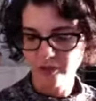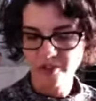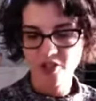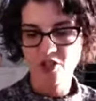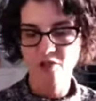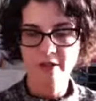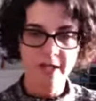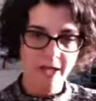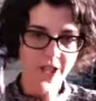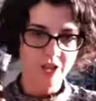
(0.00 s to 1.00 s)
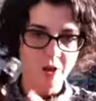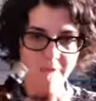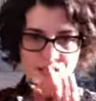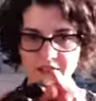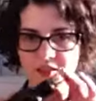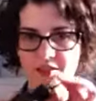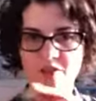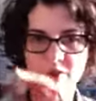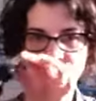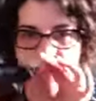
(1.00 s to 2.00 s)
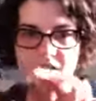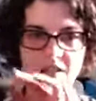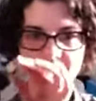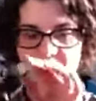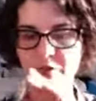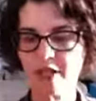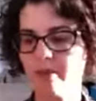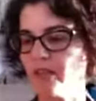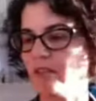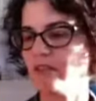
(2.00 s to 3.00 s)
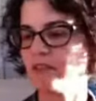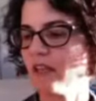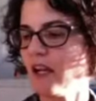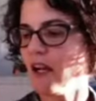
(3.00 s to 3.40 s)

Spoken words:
So you know me, queen of spray bottles.